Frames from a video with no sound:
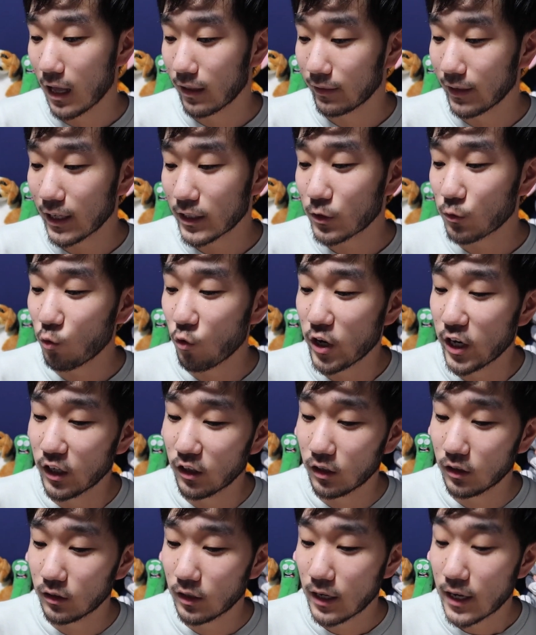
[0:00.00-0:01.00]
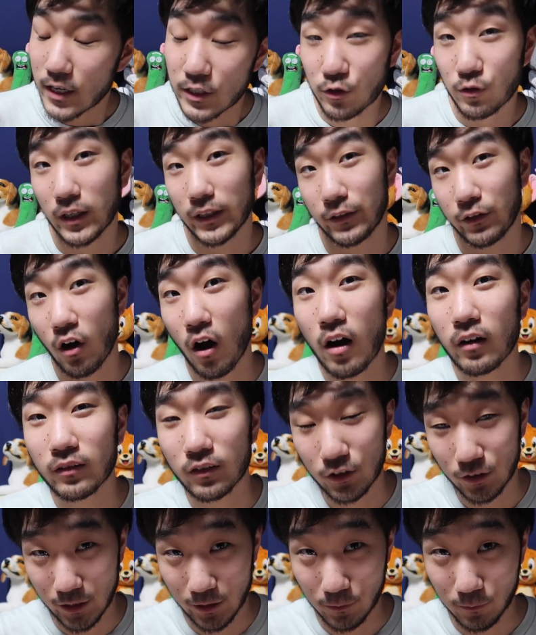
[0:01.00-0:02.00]
that's weird. So I talked
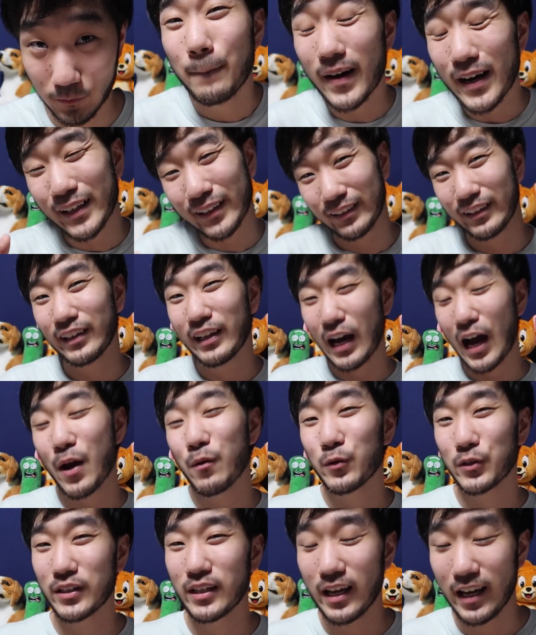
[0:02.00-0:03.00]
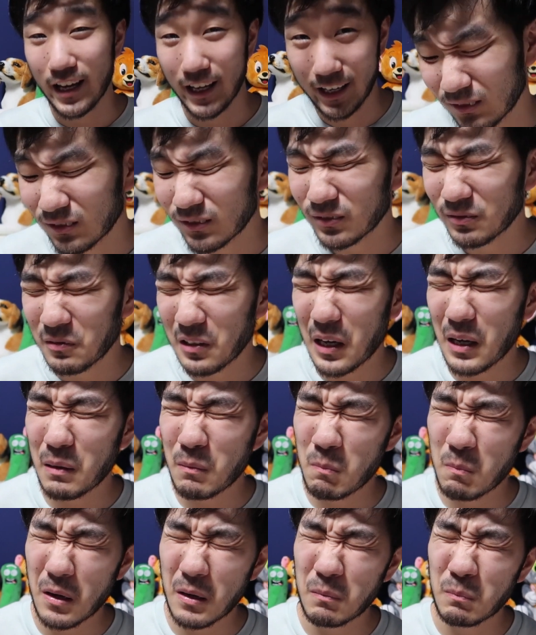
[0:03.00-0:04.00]
to them, but the guy was like,
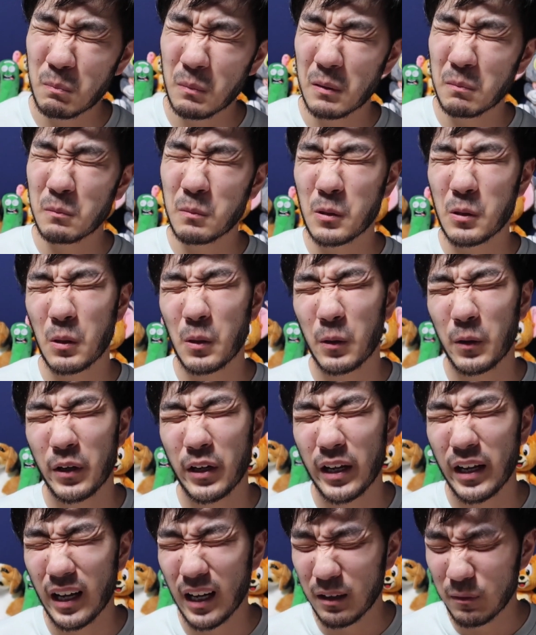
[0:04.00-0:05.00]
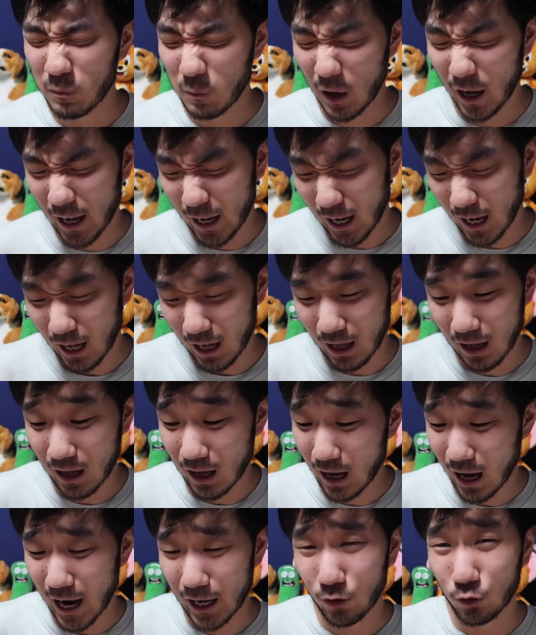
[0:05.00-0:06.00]
I'm sorry,
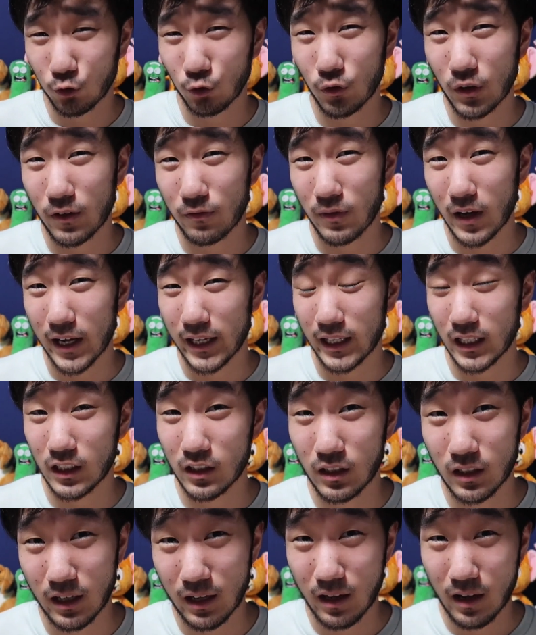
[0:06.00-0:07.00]
I don't know if I can